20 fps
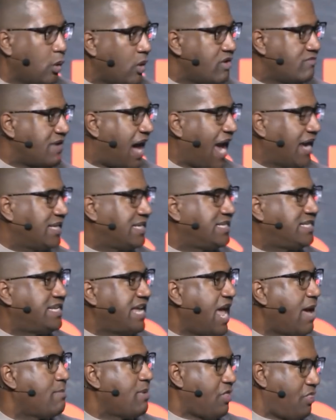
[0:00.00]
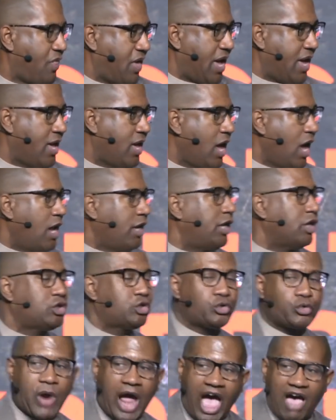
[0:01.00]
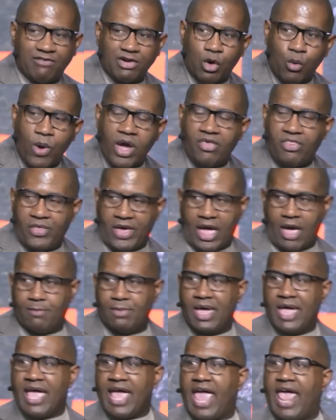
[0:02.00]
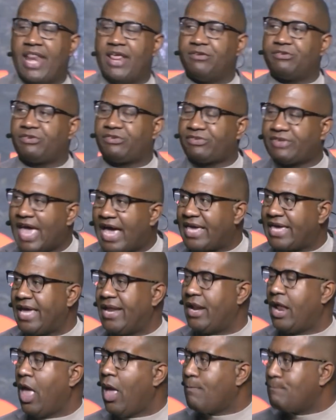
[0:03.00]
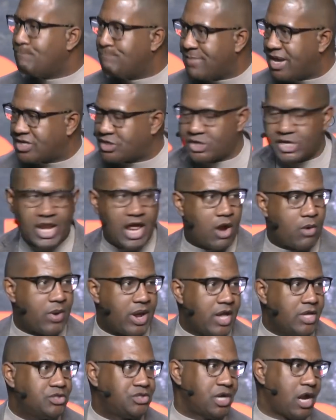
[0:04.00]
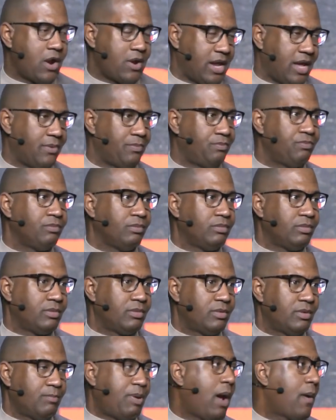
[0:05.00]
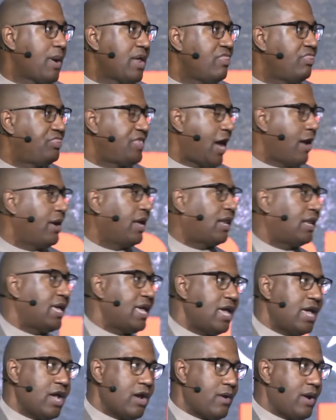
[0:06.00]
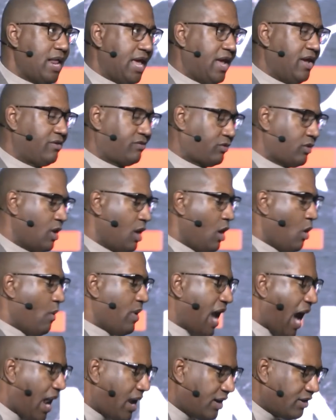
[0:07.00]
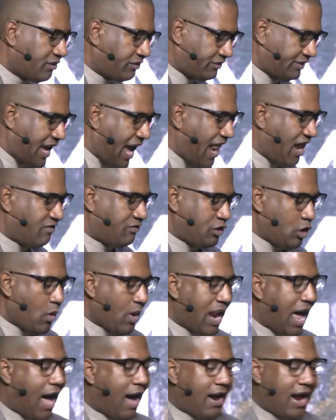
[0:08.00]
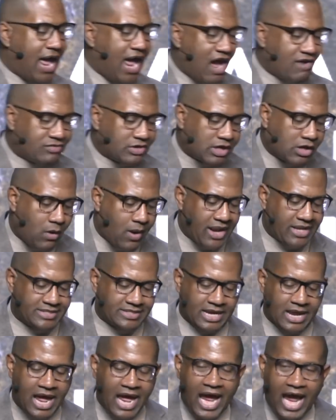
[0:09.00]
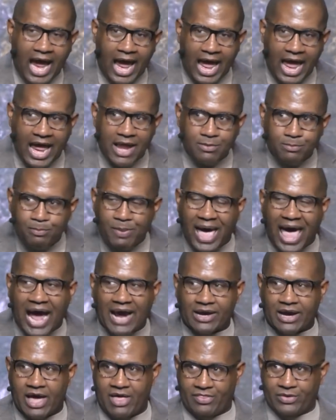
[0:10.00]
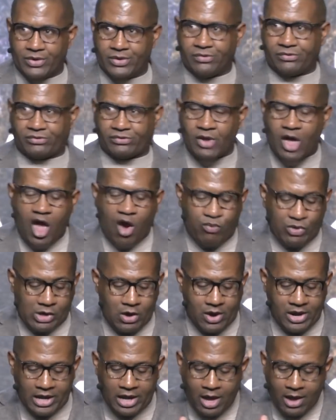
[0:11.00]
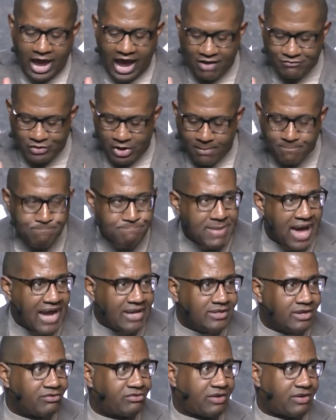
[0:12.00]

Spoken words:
to invite Timothy to travel with him in his second missionary journey. Parenthetically, here it is. We got to understand, if you and I are ever going to impact others, if we're going to ever make